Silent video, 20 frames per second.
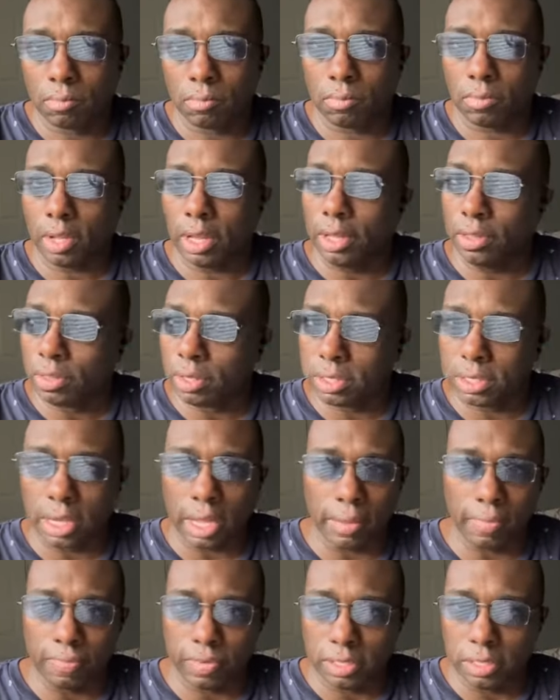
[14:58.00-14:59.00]
in the
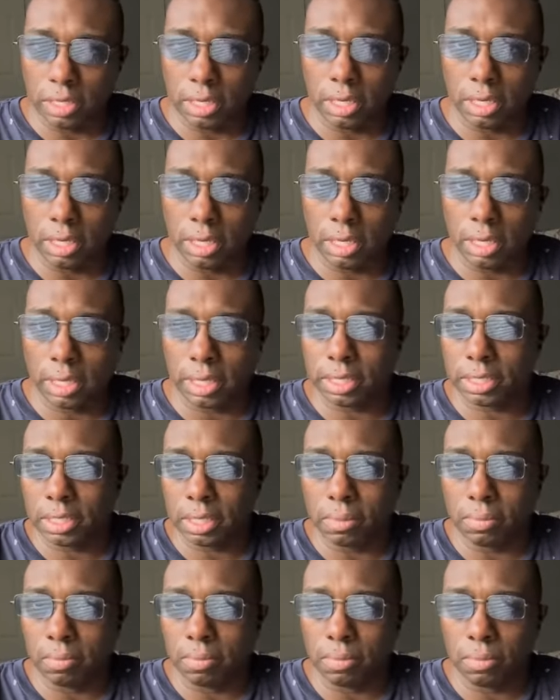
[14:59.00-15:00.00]
same vicinity as
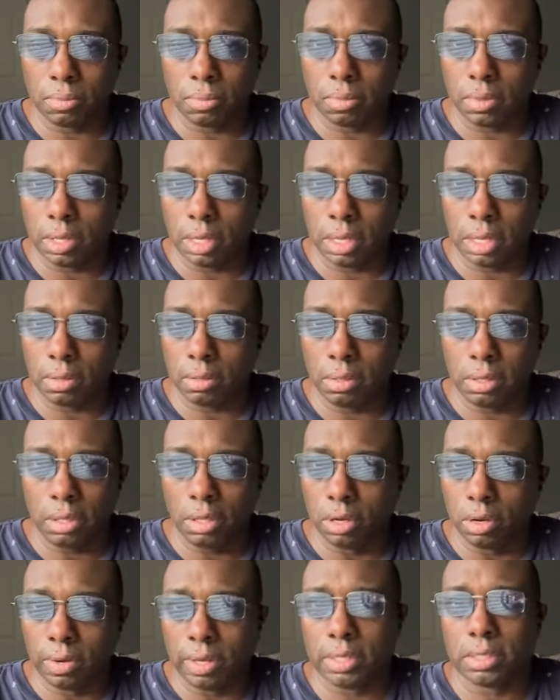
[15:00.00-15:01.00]
some,
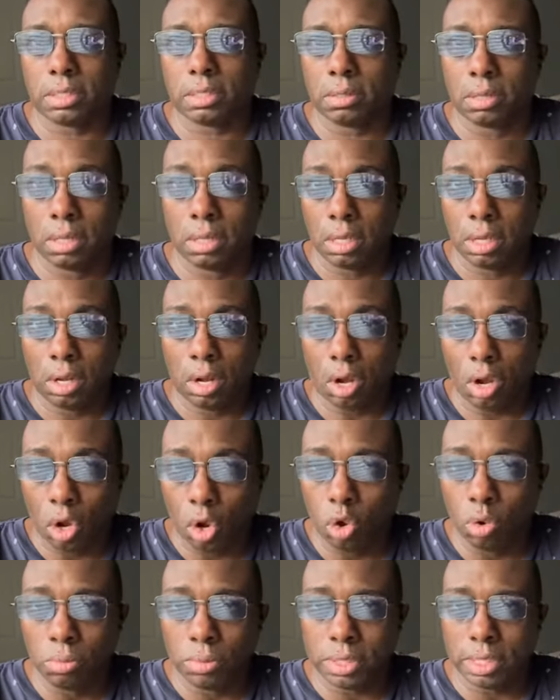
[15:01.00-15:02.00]
as
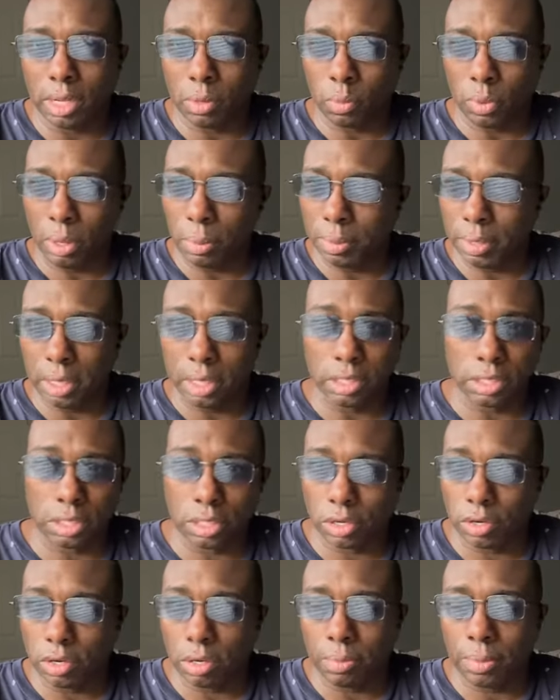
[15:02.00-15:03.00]
homes that we would
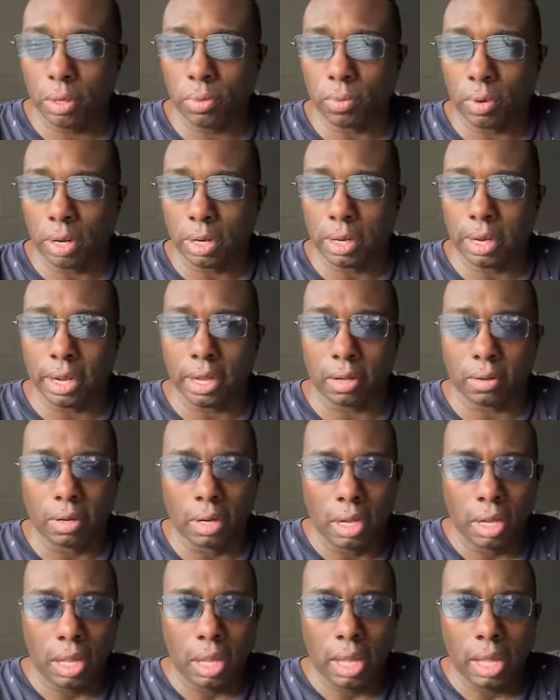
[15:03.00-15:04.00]
consider to be run down.
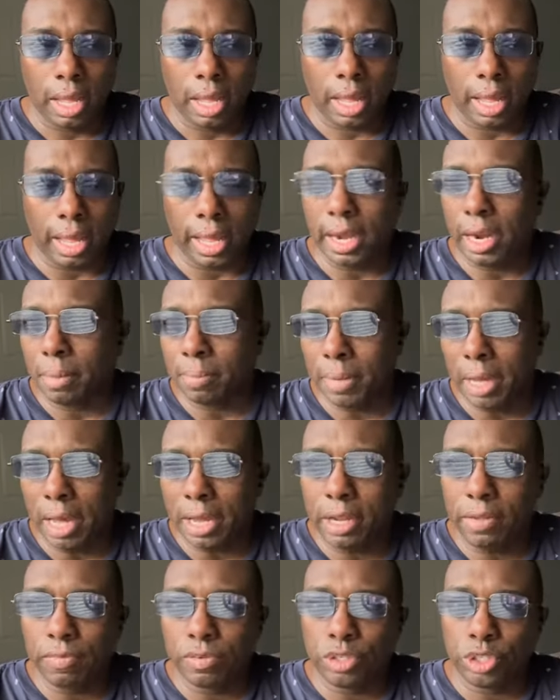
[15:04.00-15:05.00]
And I'm
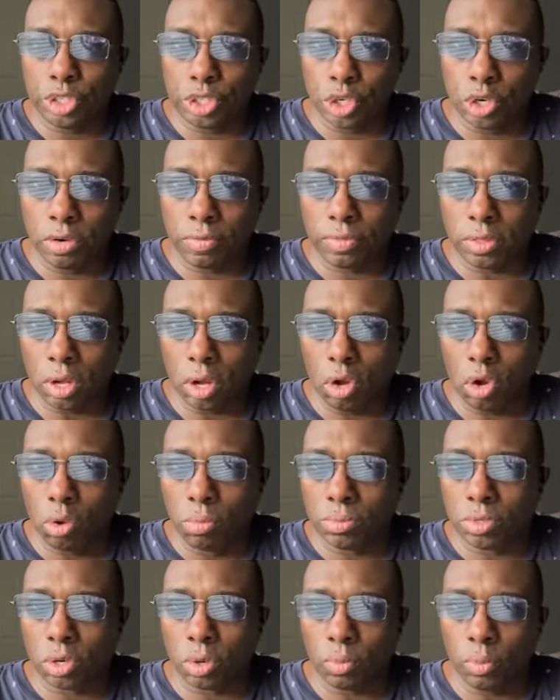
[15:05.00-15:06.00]
not even sure if the
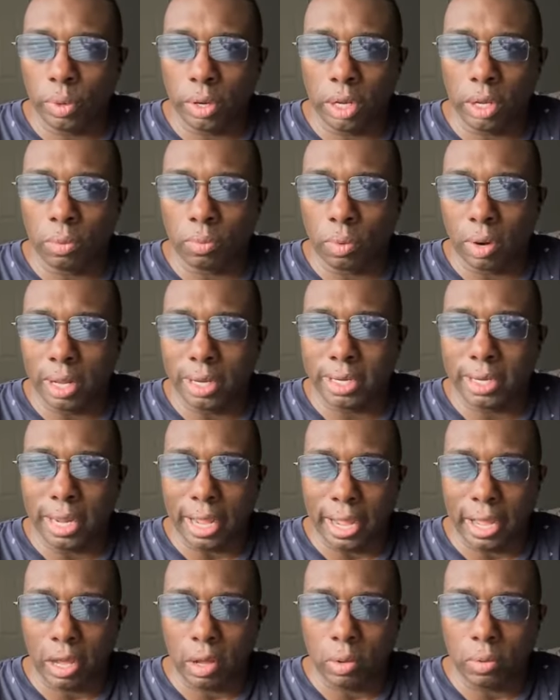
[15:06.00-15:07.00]
homes are really run
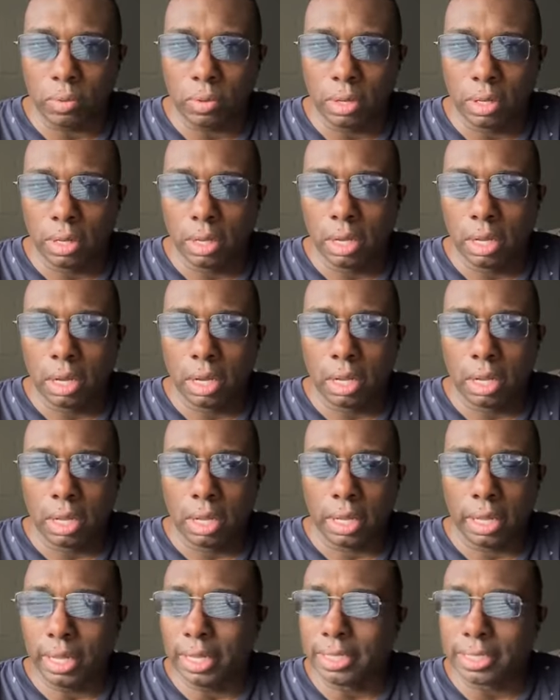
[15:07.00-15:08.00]
down
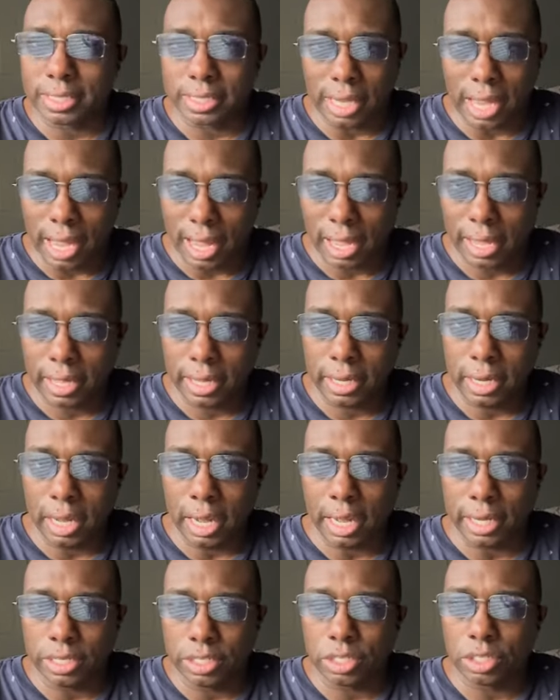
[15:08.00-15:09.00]
inside.
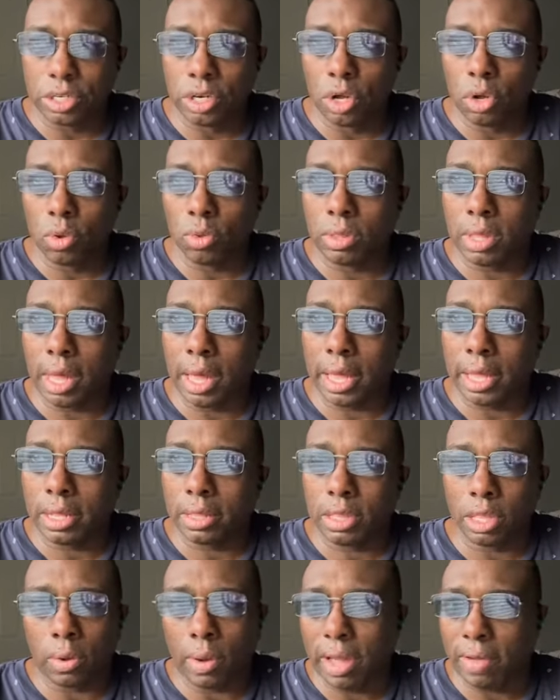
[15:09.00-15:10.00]
I just know
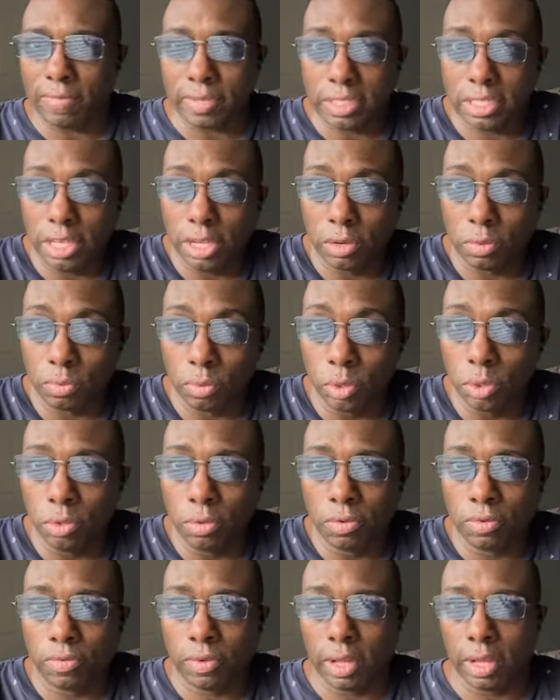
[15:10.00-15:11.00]
that they'll have a tin
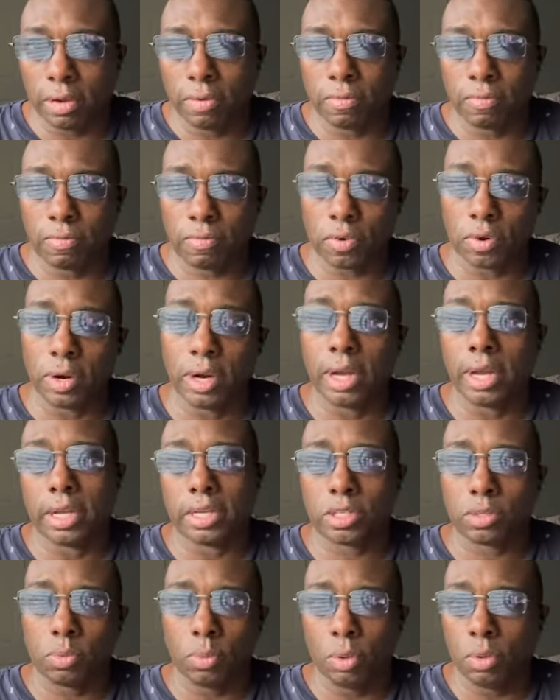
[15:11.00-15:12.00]
roof, and for
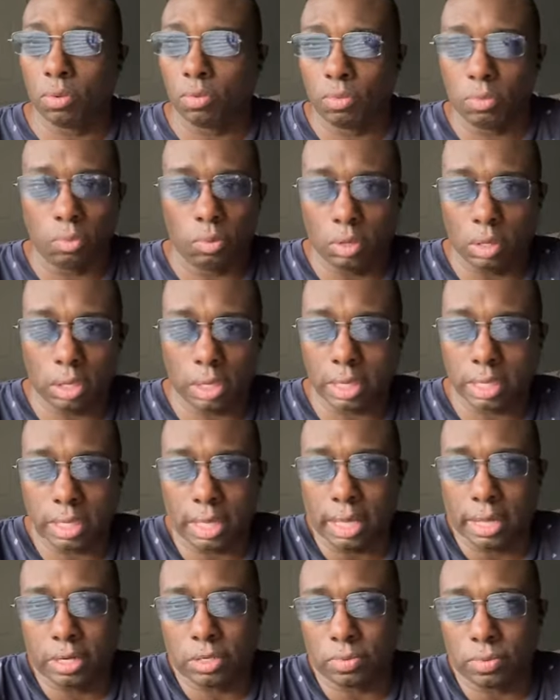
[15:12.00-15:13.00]
us, we'll look at
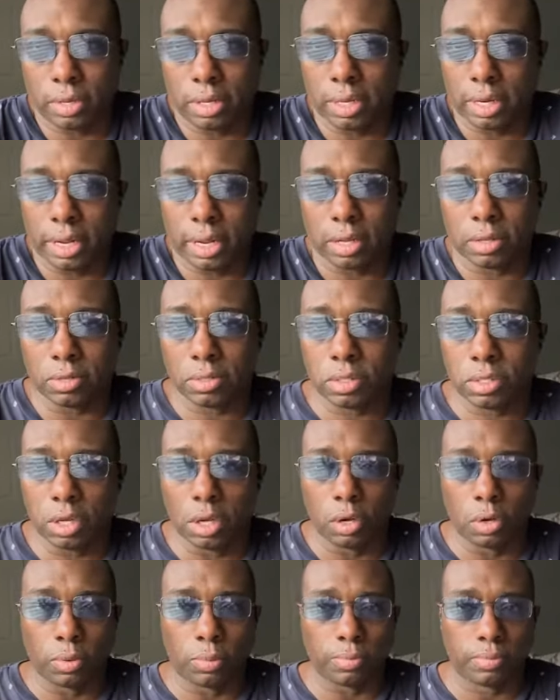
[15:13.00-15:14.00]
that as run down. So